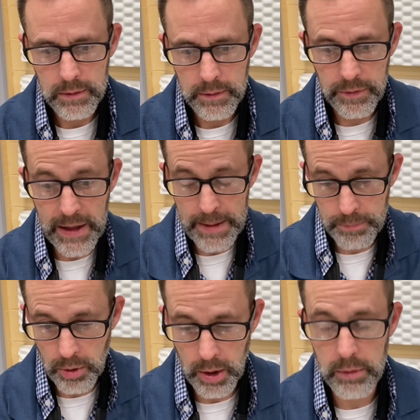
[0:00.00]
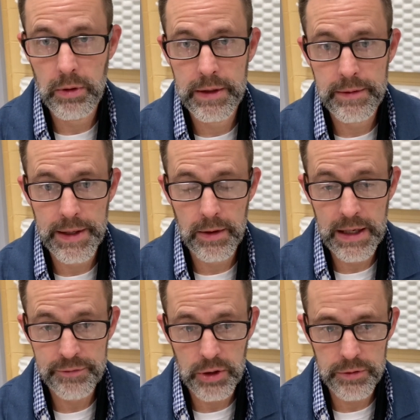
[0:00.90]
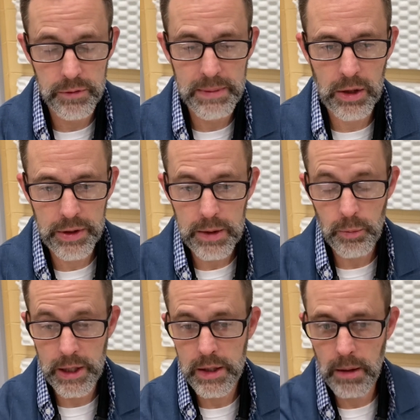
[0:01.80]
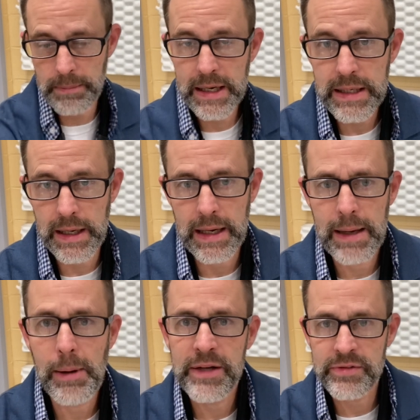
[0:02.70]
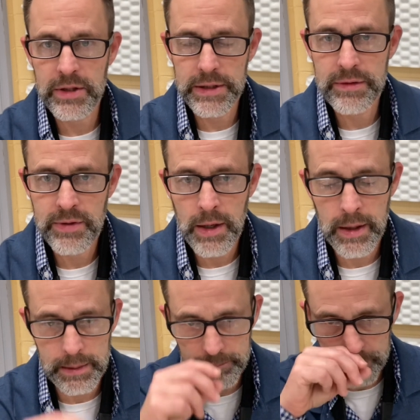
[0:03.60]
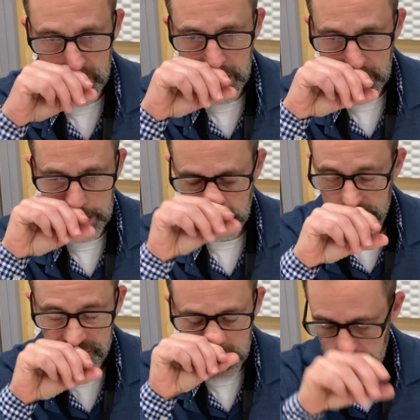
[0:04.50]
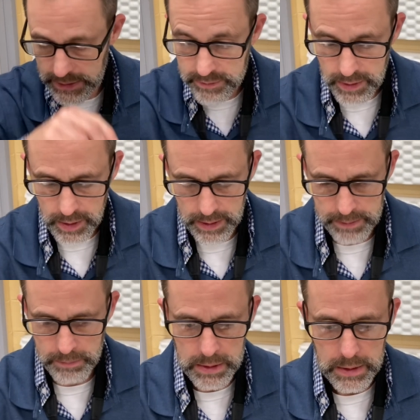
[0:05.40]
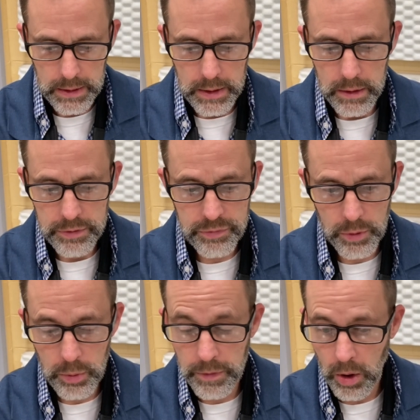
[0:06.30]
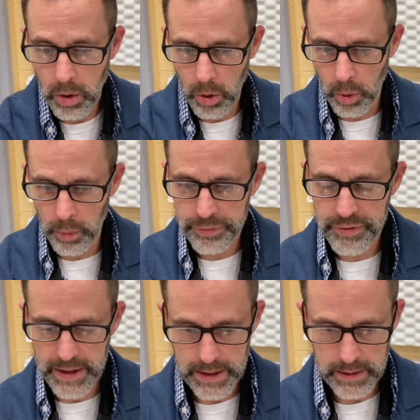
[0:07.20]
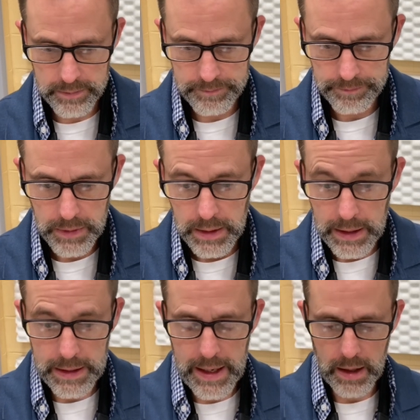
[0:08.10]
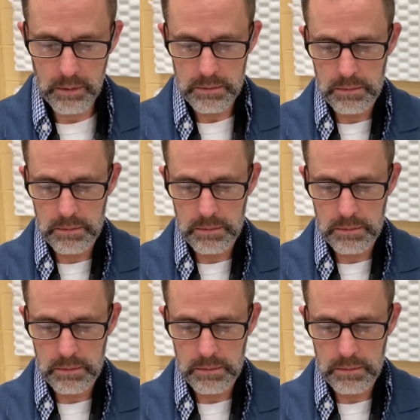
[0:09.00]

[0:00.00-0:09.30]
That part right there, after I do the melody, when I come back in, am I still in time? Am I feeling time through the whole thing? And now,